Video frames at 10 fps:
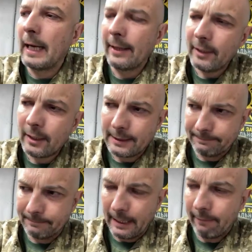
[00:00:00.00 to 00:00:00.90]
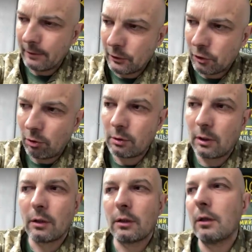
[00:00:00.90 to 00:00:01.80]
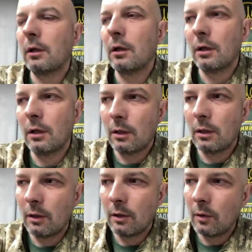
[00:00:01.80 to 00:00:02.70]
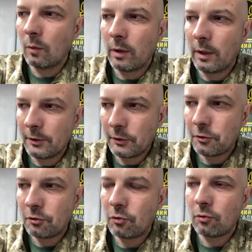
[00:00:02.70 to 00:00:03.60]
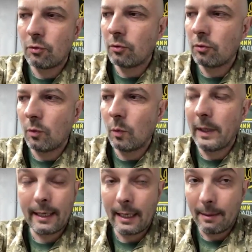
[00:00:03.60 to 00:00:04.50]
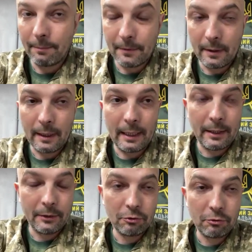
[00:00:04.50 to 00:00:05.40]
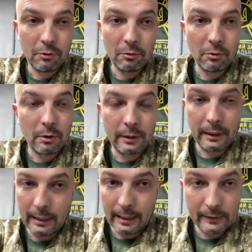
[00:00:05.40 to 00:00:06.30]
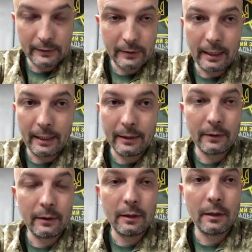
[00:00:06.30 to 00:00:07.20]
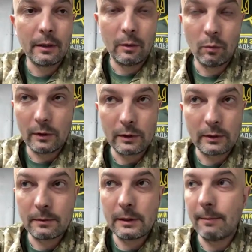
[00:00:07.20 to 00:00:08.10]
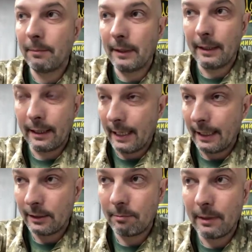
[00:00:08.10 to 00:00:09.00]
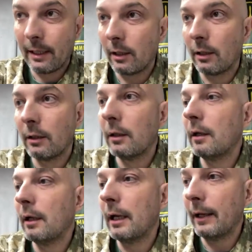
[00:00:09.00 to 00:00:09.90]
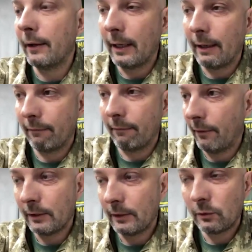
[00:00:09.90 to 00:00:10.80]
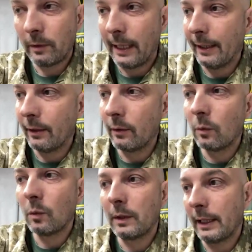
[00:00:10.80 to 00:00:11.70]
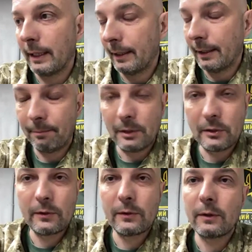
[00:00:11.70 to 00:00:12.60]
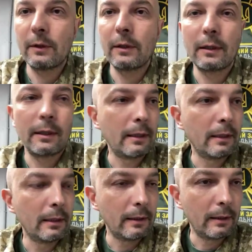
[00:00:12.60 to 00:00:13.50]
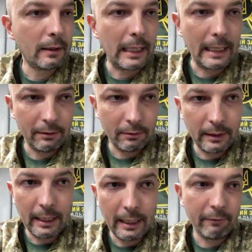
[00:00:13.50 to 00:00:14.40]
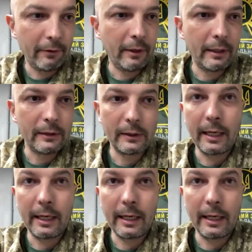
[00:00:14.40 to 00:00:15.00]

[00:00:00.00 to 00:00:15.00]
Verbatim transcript: I think every soldier uh, wants to wake up and to realize that it was simply a nightmare and everything is fine. We are in a peace uh, country, everything is